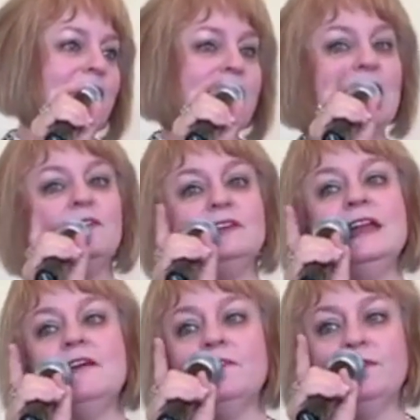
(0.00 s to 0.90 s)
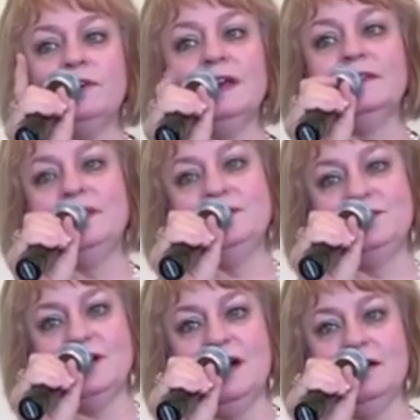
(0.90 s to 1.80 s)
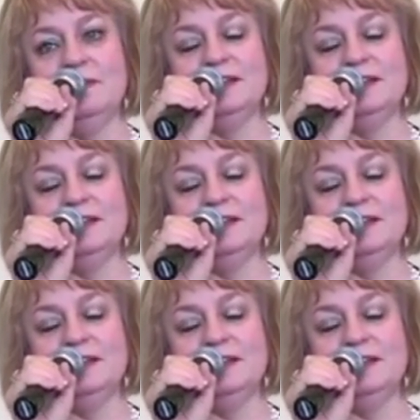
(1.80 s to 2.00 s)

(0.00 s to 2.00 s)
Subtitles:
And I'll never forget this time.